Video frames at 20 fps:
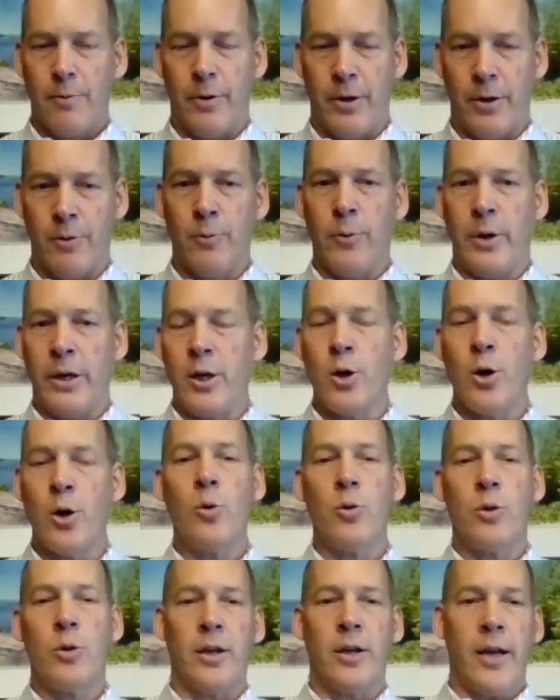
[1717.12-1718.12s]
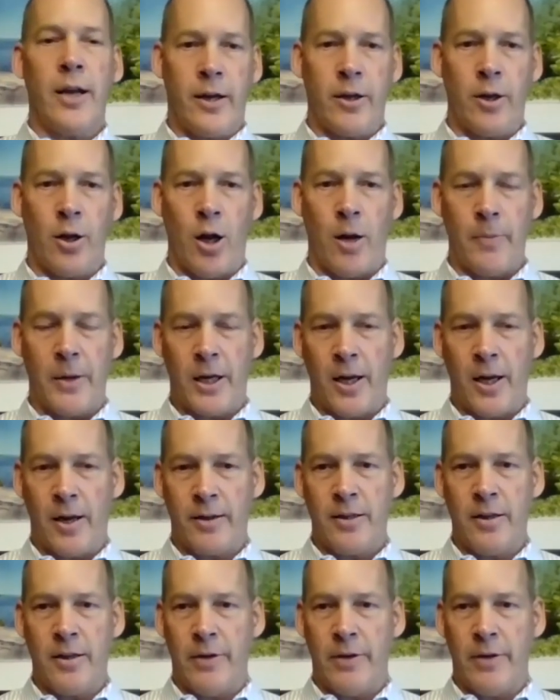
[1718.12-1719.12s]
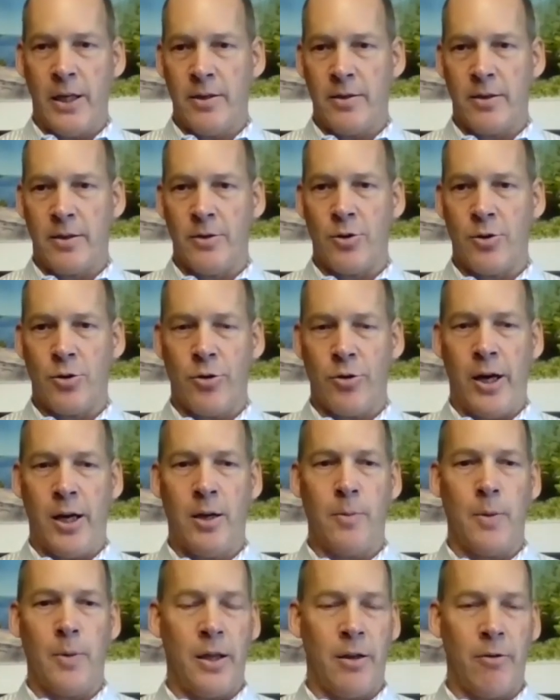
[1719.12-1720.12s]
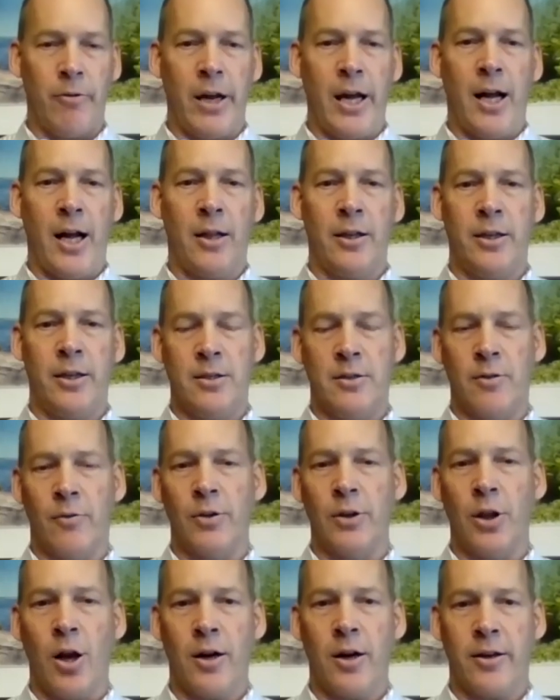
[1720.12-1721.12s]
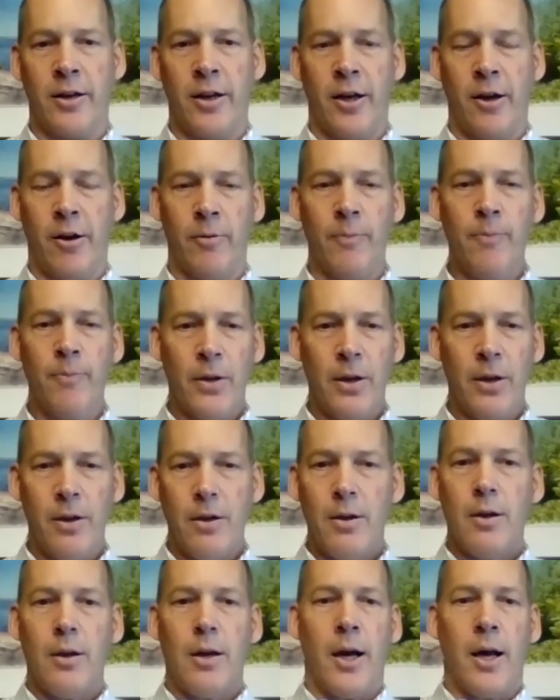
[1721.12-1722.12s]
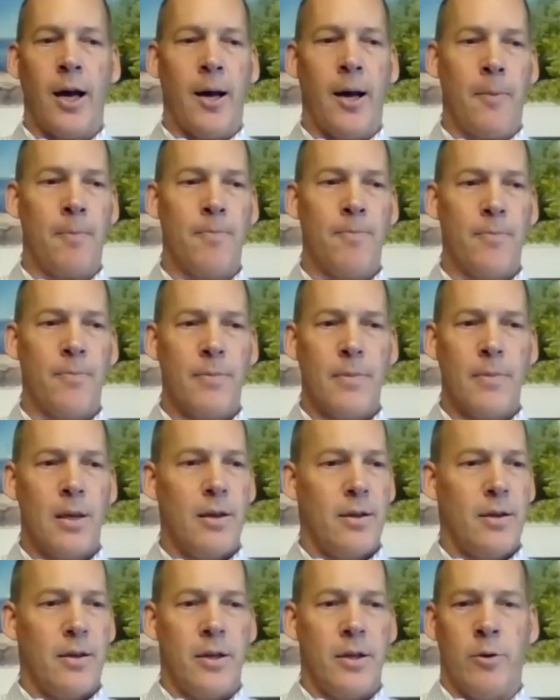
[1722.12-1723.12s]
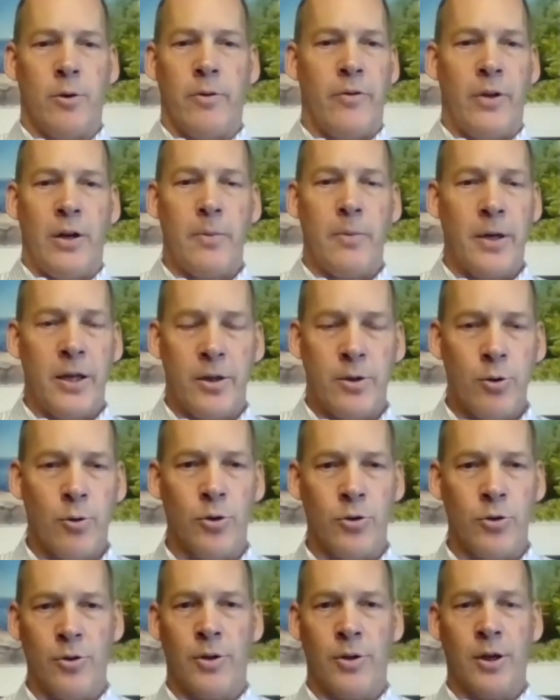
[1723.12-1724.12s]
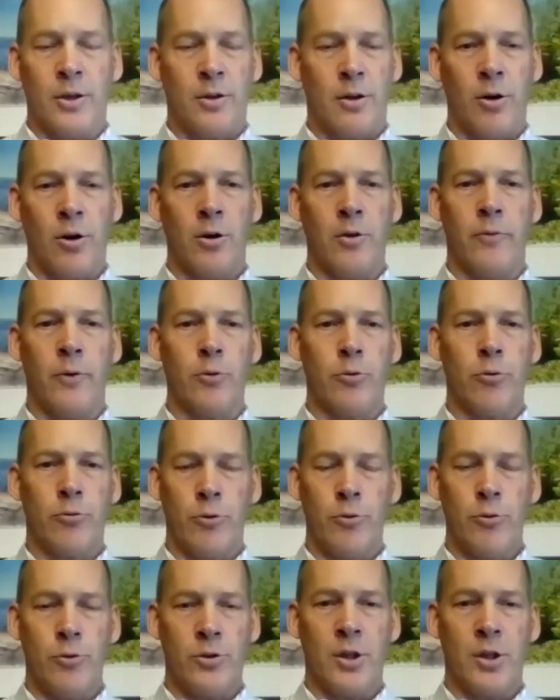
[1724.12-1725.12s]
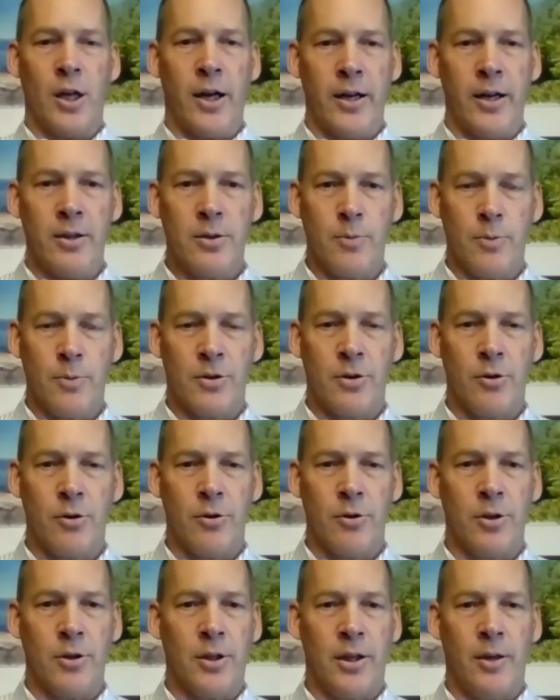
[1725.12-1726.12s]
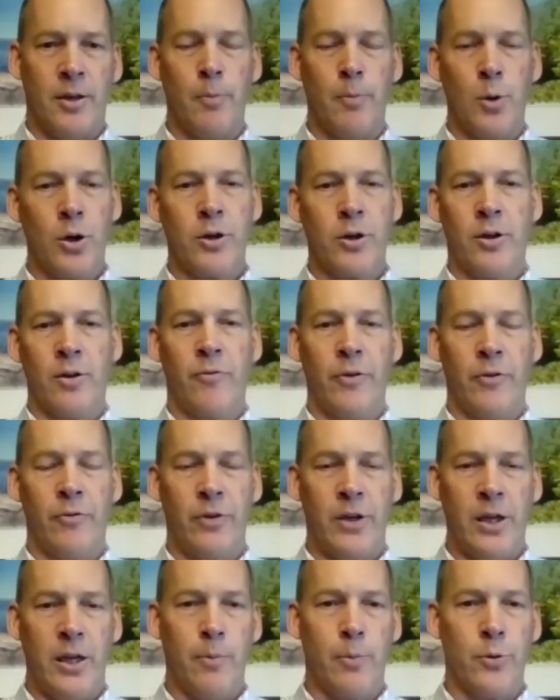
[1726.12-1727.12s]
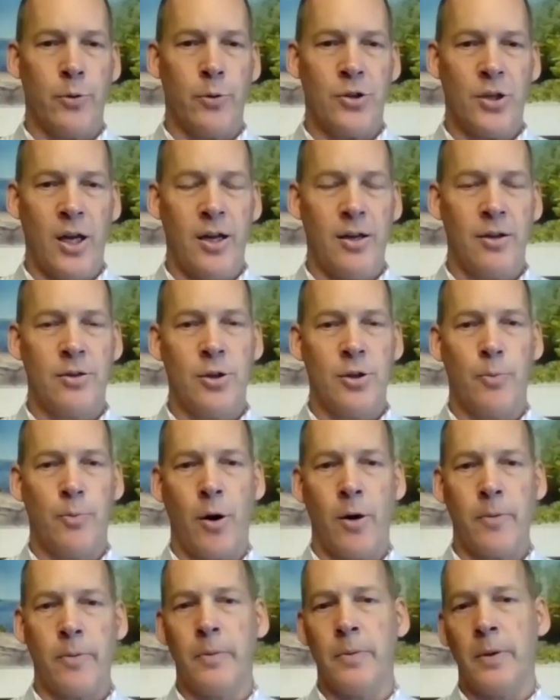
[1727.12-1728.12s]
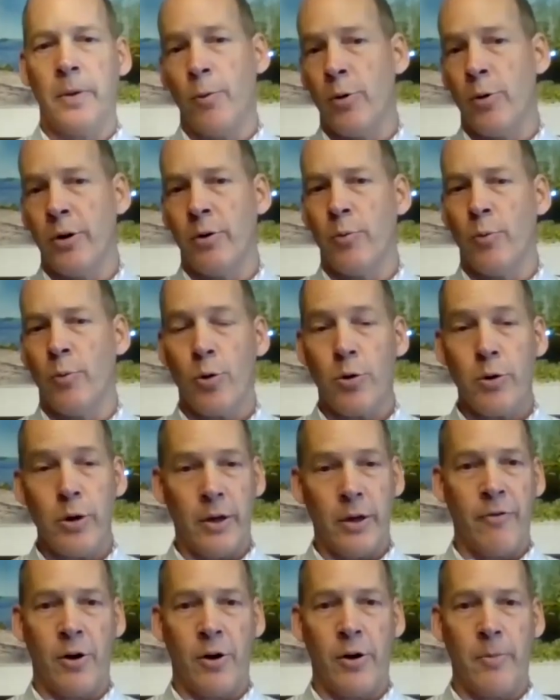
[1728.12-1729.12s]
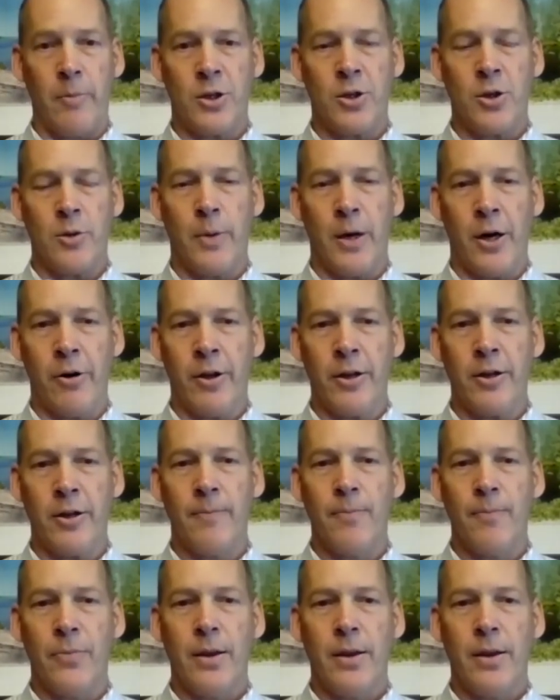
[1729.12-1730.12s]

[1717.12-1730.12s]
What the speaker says: We know that economic activity is constrained by the realities of the lockdown. Um, if anybody told you that Carnival Cruise Lines was currently booked at 15%, you probably wouldn't worry very much about it.